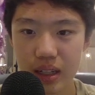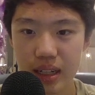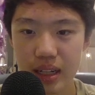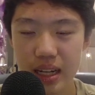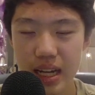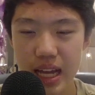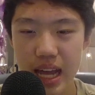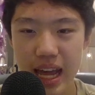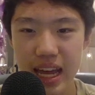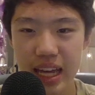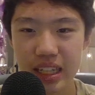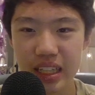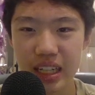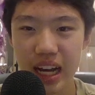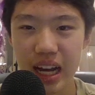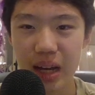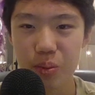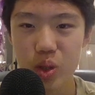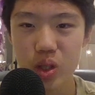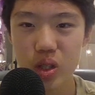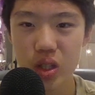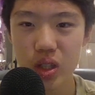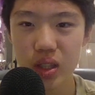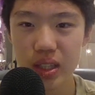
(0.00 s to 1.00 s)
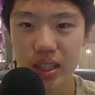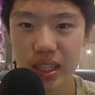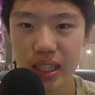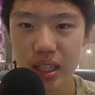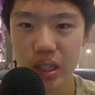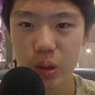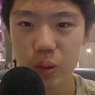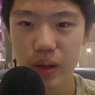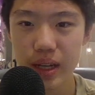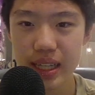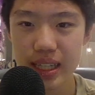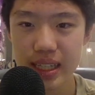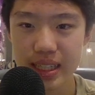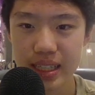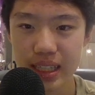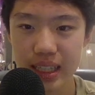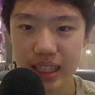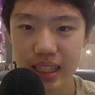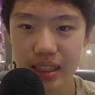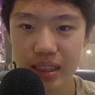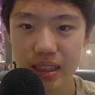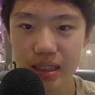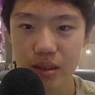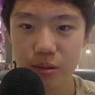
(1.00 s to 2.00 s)
And I'm just going to kick away his
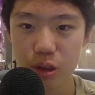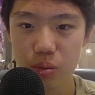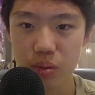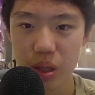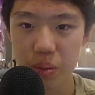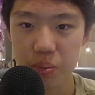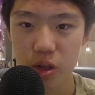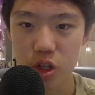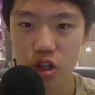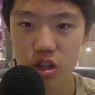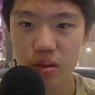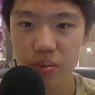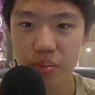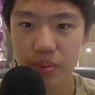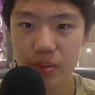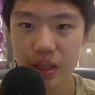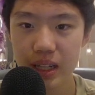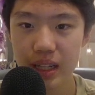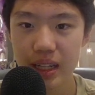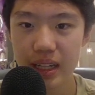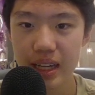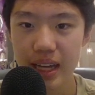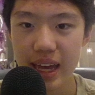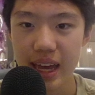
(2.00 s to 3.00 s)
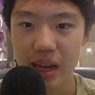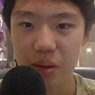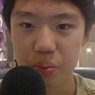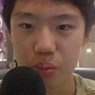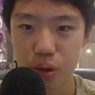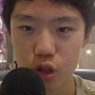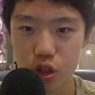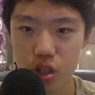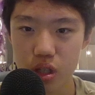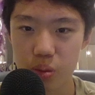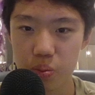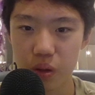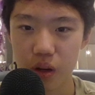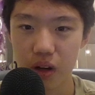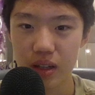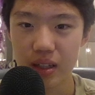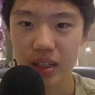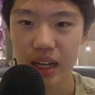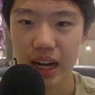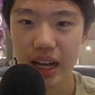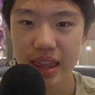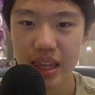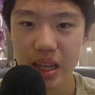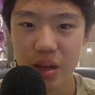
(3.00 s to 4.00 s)
king with my bishop and push this
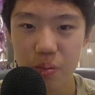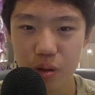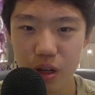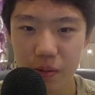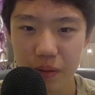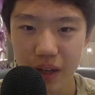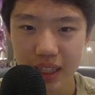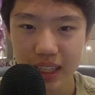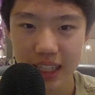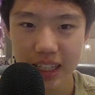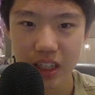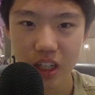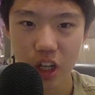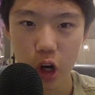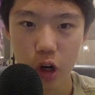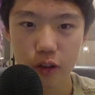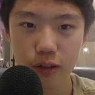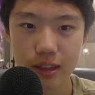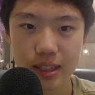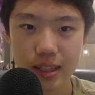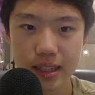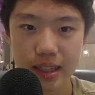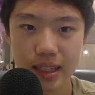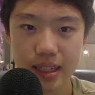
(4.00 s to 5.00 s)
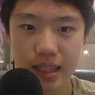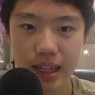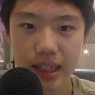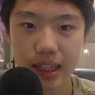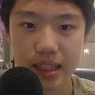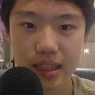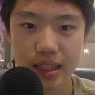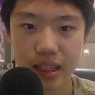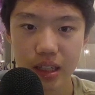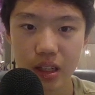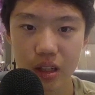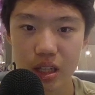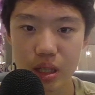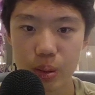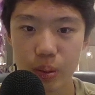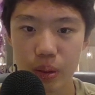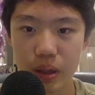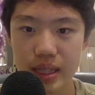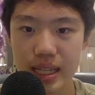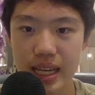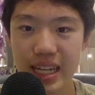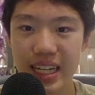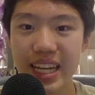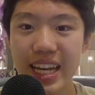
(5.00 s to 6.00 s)
pawn, and then bring my king over to this side and take all his
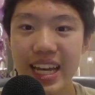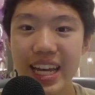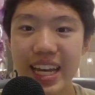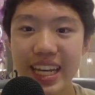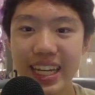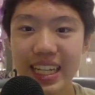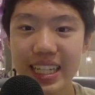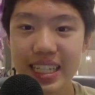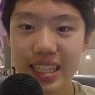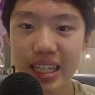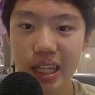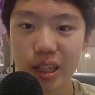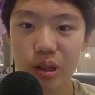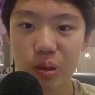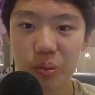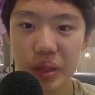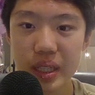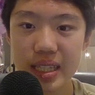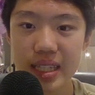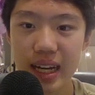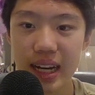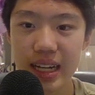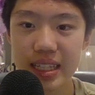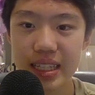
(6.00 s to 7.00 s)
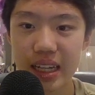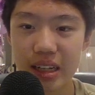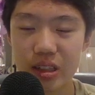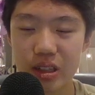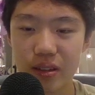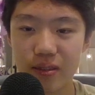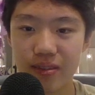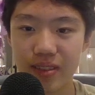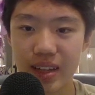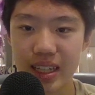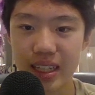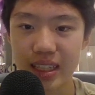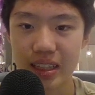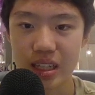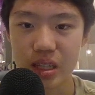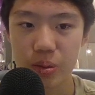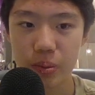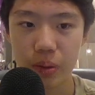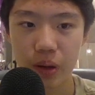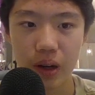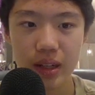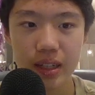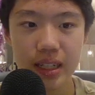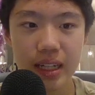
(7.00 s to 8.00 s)
pawns. And his king will be tied down defending this
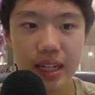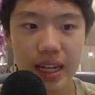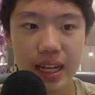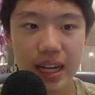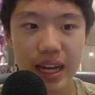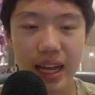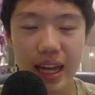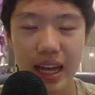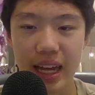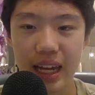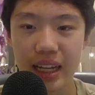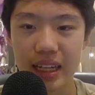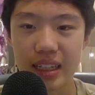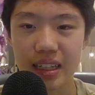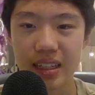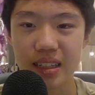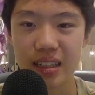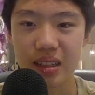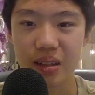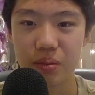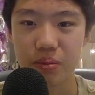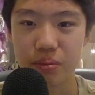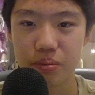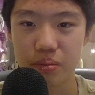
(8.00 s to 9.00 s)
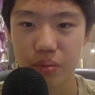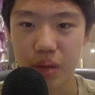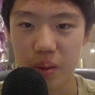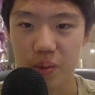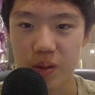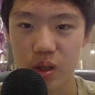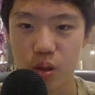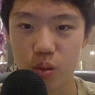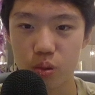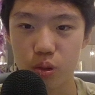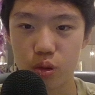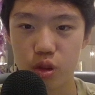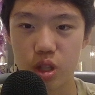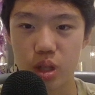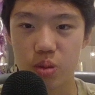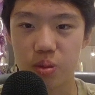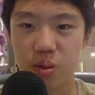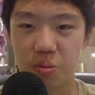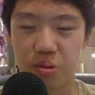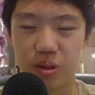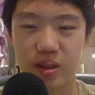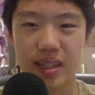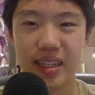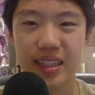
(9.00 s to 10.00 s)
pawn, and my bishop will just
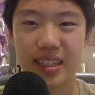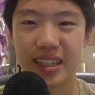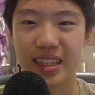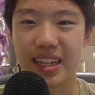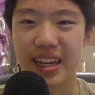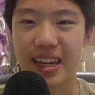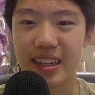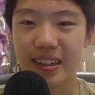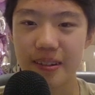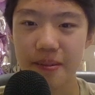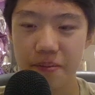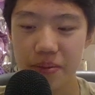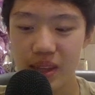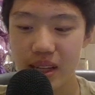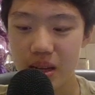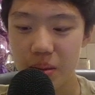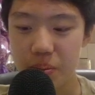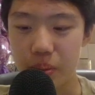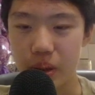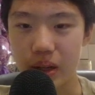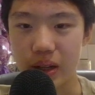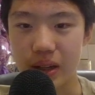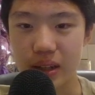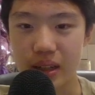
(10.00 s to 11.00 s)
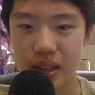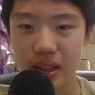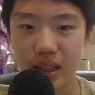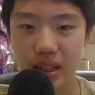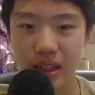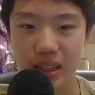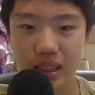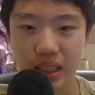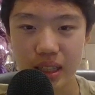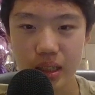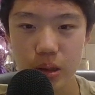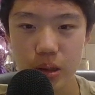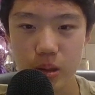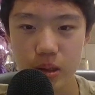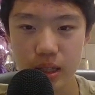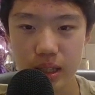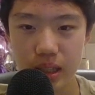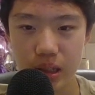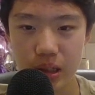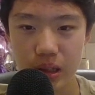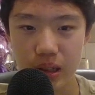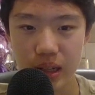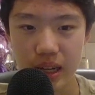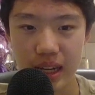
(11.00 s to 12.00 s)
be protecting that. But he goes
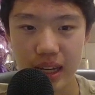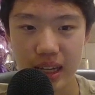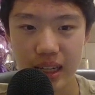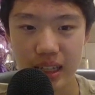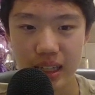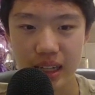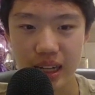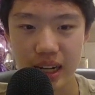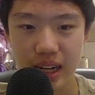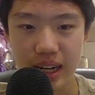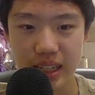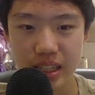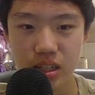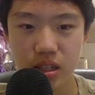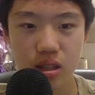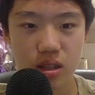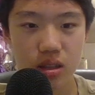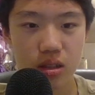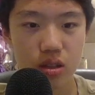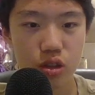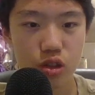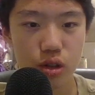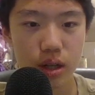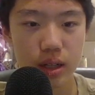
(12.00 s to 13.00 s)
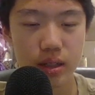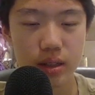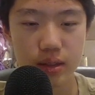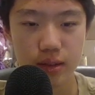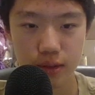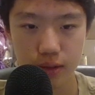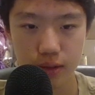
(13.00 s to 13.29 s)
here, and I just try to